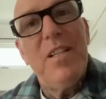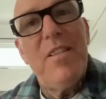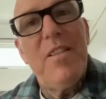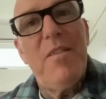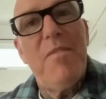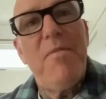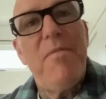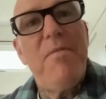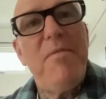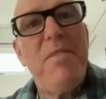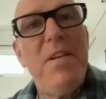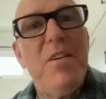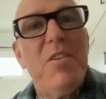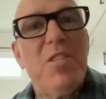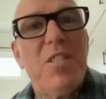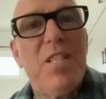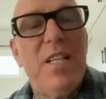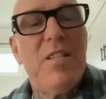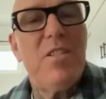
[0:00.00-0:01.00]
the
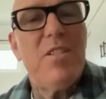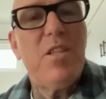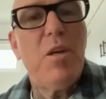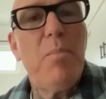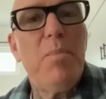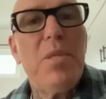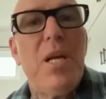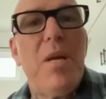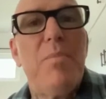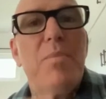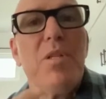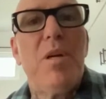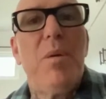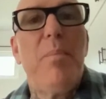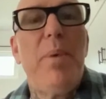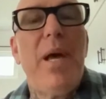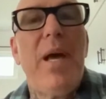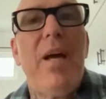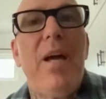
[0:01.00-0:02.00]
fierce, that sometimes
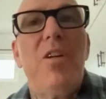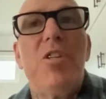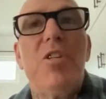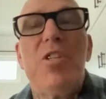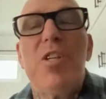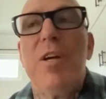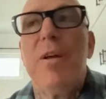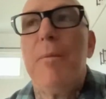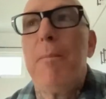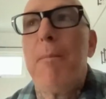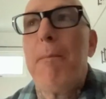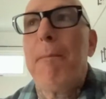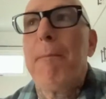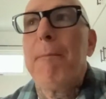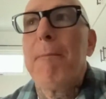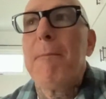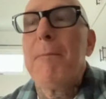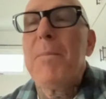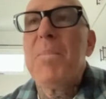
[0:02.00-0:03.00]
compassion
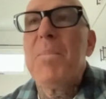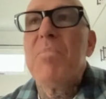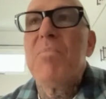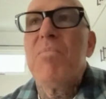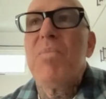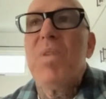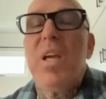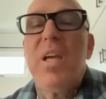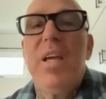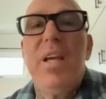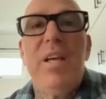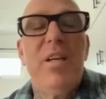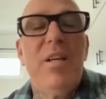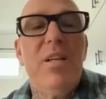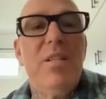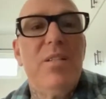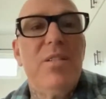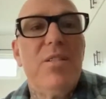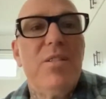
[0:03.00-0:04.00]

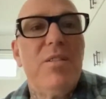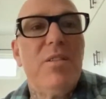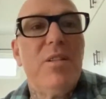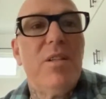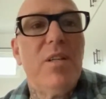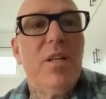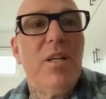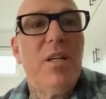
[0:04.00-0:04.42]
is